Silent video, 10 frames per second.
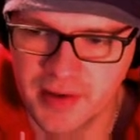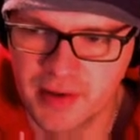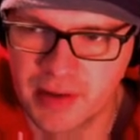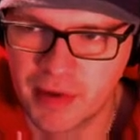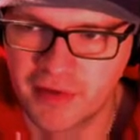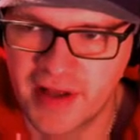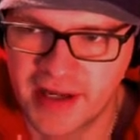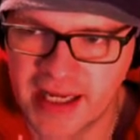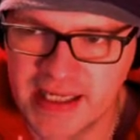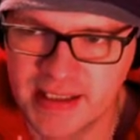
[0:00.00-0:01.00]
They both had
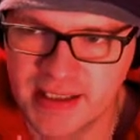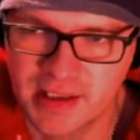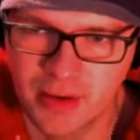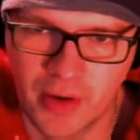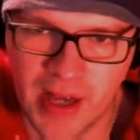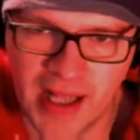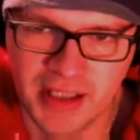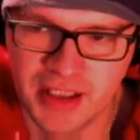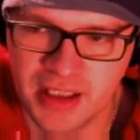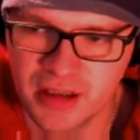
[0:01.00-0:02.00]
aces, so we're
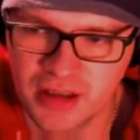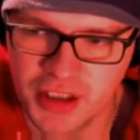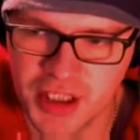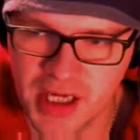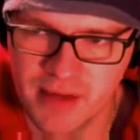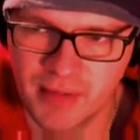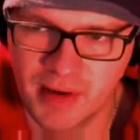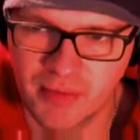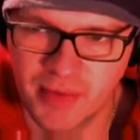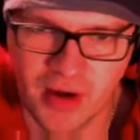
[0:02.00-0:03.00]
actually in good shape,
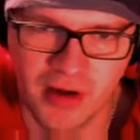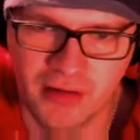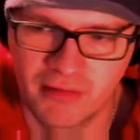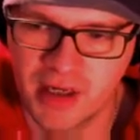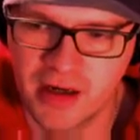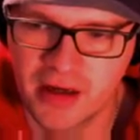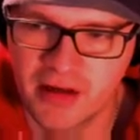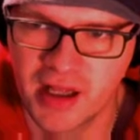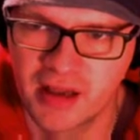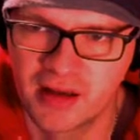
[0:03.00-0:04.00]
but we can't really know
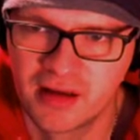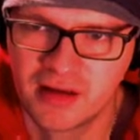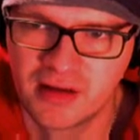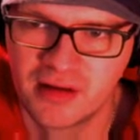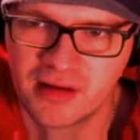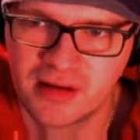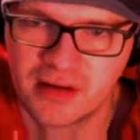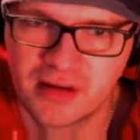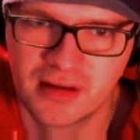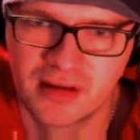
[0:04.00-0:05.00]
that.
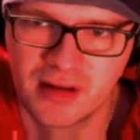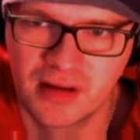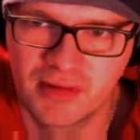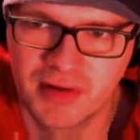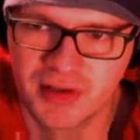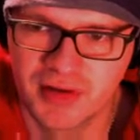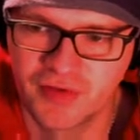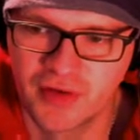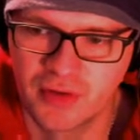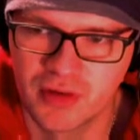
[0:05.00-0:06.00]
We'll just
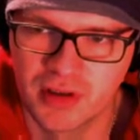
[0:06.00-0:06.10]
fold.